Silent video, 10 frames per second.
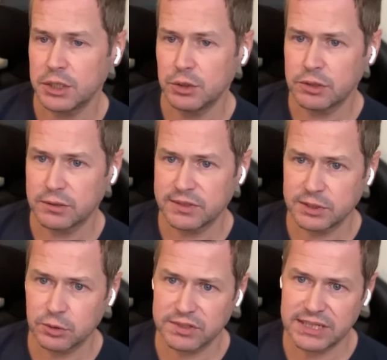you can
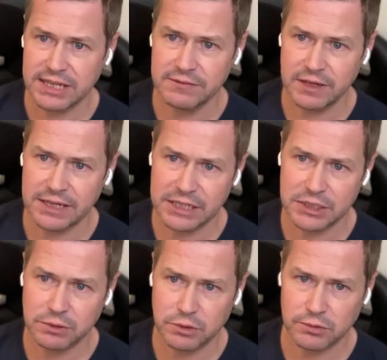still receive a
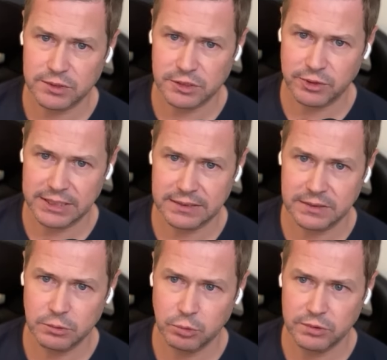national insurance credit
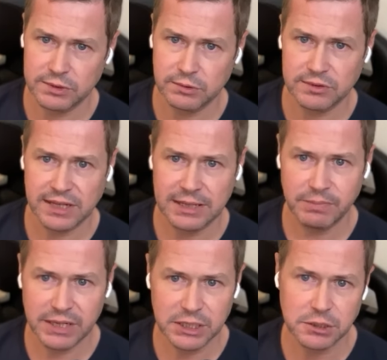towards your state
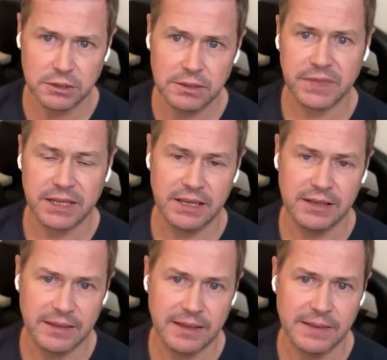pension
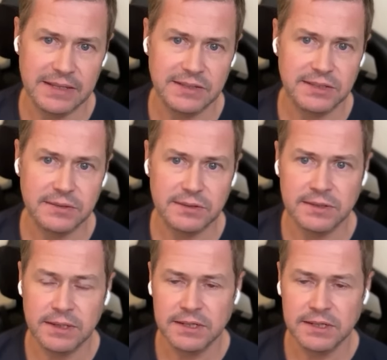in that instance.